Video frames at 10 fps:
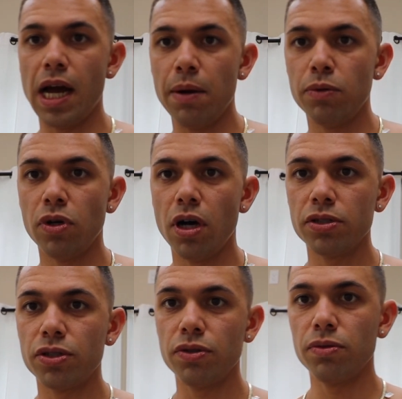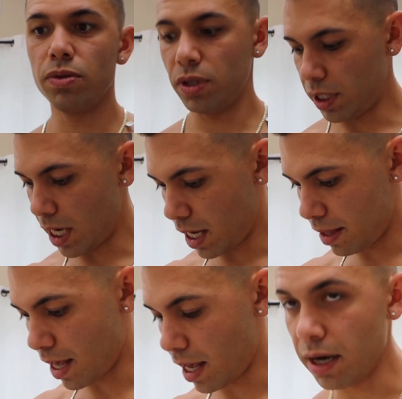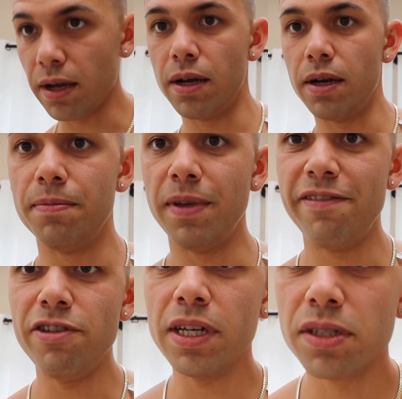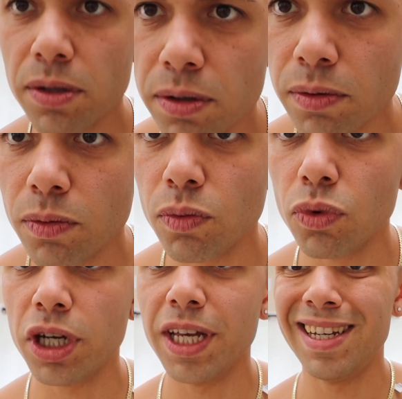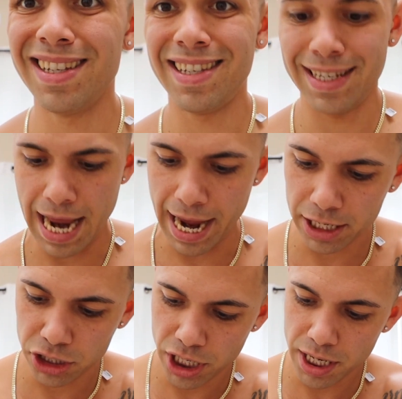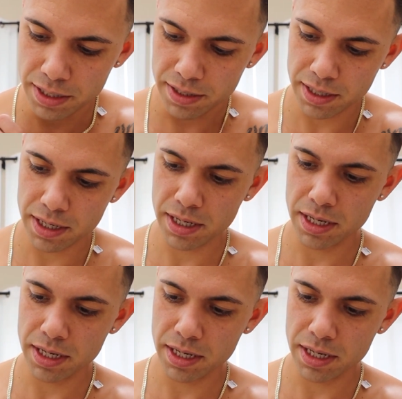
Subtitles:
I will also say that if you guys are looking to stack chains,